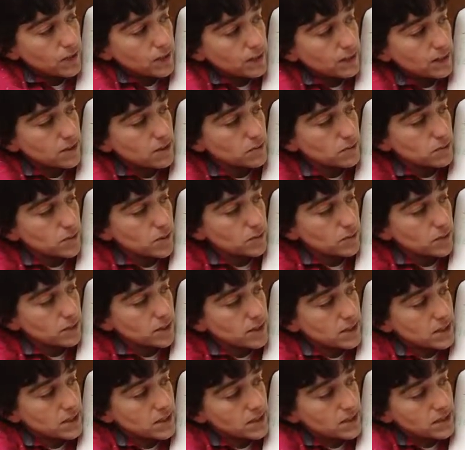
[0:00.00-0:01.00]
remember,
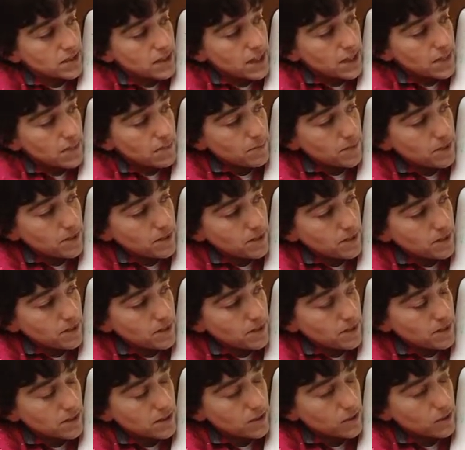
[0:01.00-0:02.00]
is the same
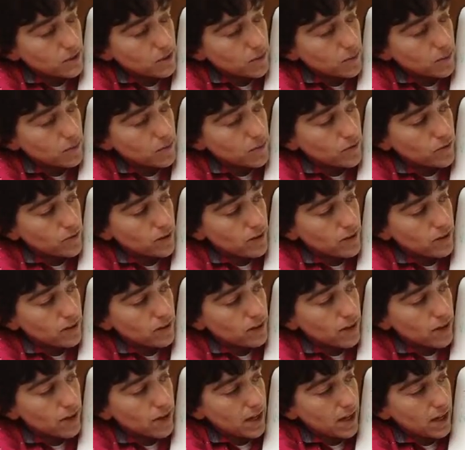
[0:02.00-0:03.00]
distance from V
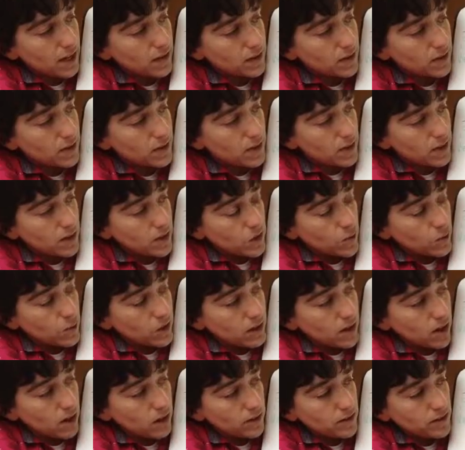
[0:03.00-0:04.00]
to F.
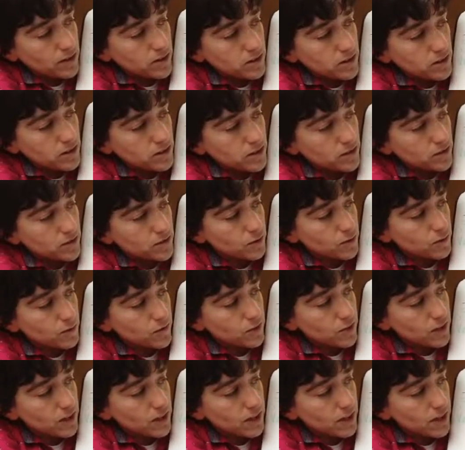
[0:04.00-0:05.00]
We call the distance from
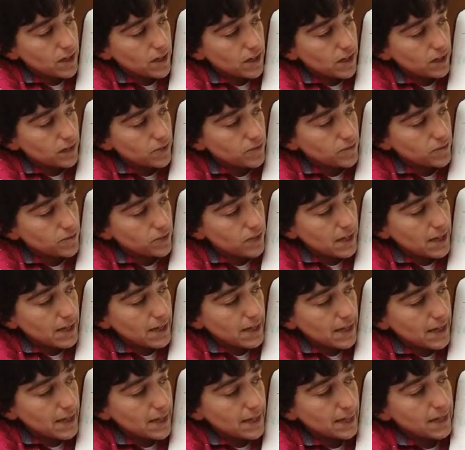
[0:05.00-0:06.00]
V to F
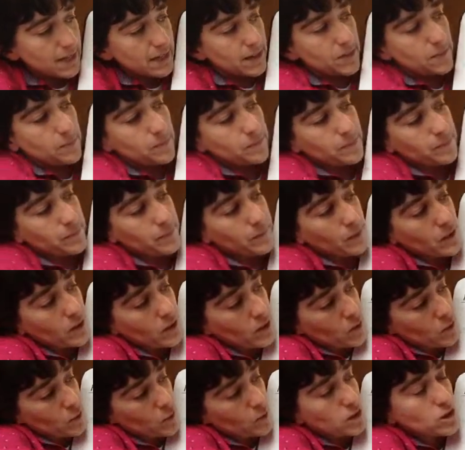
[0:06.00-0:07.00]
A,
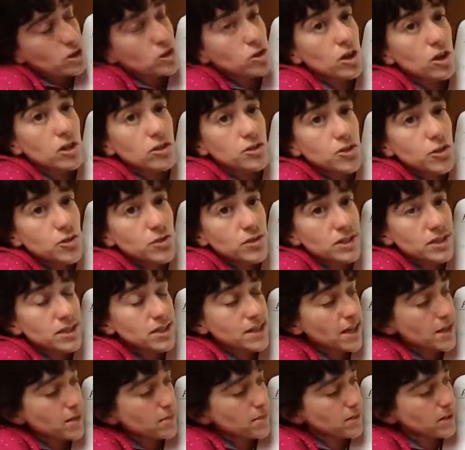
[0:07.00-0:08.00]
which is also the
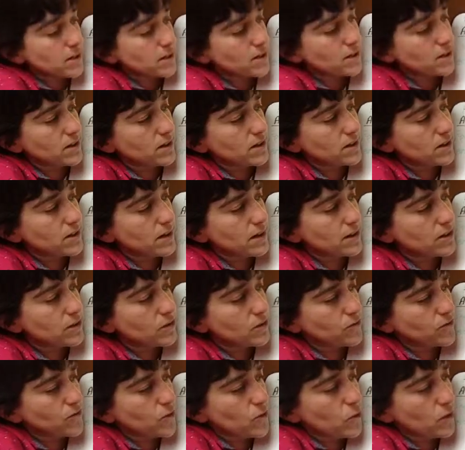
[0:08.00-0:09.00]
same distance as
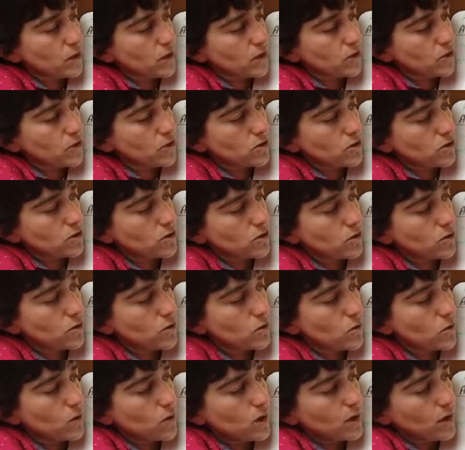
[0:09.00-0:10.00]
the focus
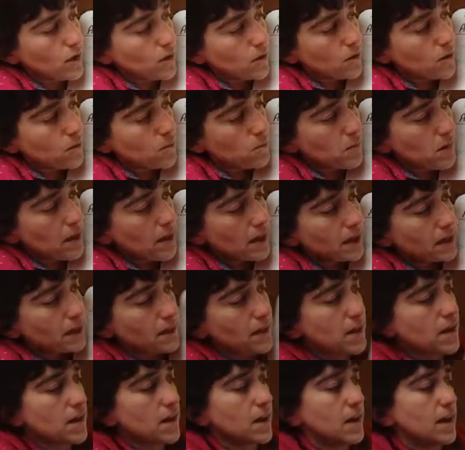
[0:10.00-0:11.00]
to my
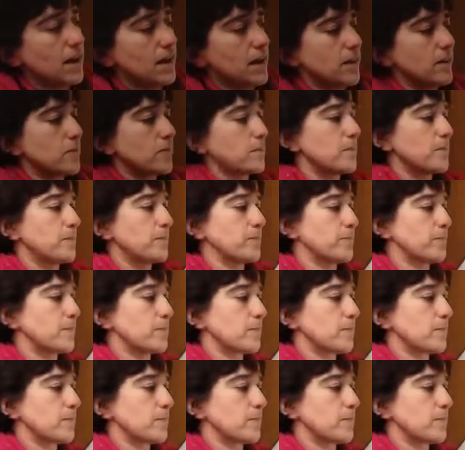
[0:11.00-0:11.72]
line,